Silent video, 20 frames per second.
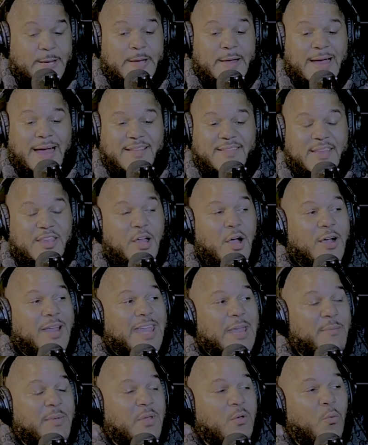I said, y'all,
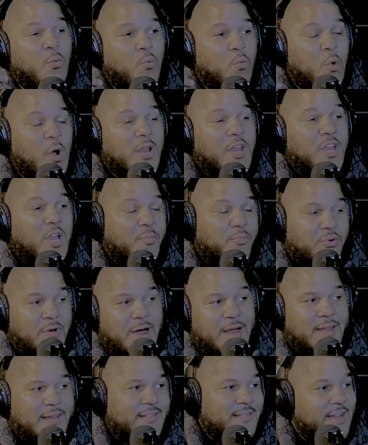give me one of your
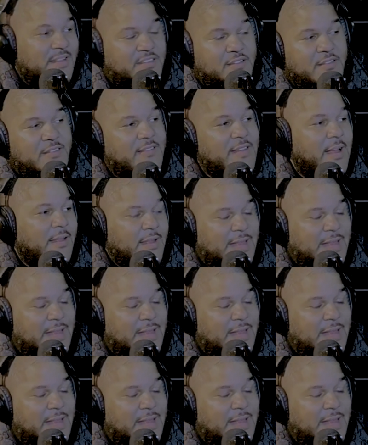products that you're selling.